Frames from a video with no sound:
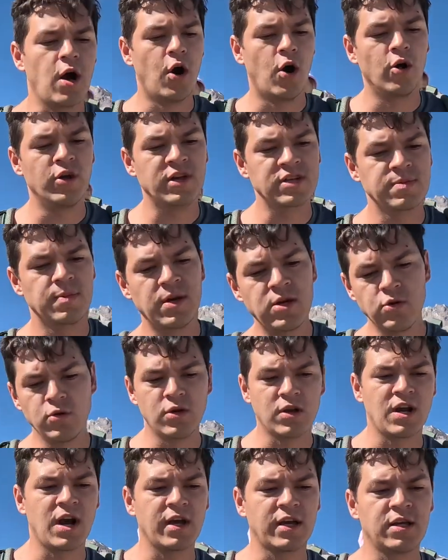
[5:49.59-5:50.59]
oh, that's my
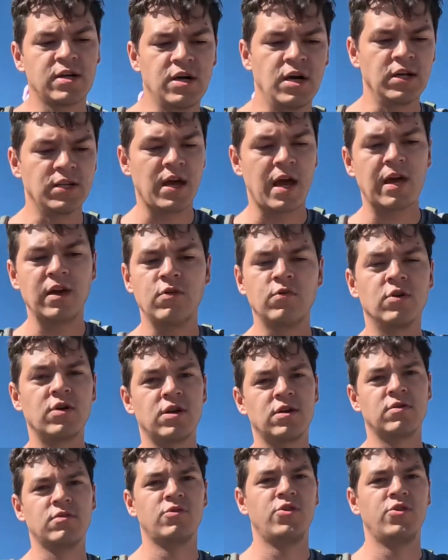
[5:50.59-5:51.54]
unit, I can hunt anywhere.